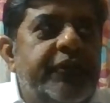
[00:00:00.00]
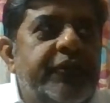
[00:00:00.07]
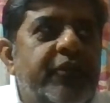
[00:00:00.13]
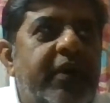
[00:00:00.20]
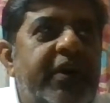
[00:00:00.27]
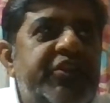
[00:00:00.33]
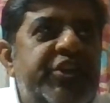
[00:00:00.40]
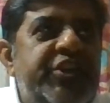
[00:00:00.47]

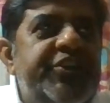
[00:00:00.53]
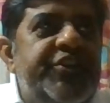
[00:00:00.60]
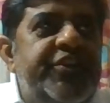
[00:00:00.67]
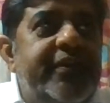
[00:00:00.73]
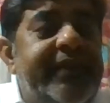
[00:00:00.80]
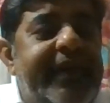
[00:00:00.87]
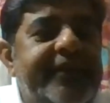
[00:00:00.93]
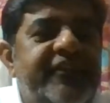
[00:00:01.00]
So Ashish,
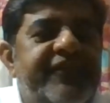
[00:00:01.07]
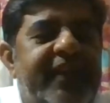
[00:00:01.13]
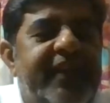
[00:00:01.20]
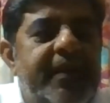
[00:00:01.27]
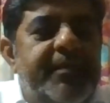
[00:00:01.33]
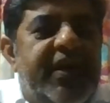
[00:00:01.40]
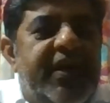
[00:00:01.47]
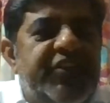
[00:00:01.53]
thanks
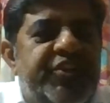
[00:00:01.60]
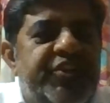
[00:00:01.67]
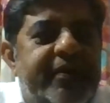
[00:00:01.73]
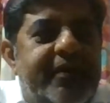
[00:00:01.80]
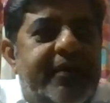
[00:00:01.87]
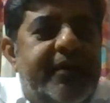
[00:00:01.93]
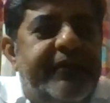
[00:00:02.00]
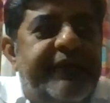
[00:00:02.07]
very much.
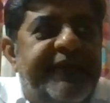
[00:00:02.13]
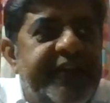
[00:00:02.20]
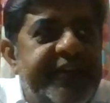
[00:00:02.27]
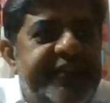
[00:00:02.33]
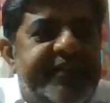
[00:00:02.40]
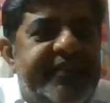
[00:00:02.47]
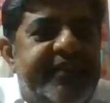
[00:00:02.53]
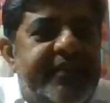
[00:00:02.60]

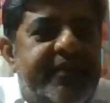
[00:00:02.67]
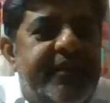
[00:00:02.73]
First,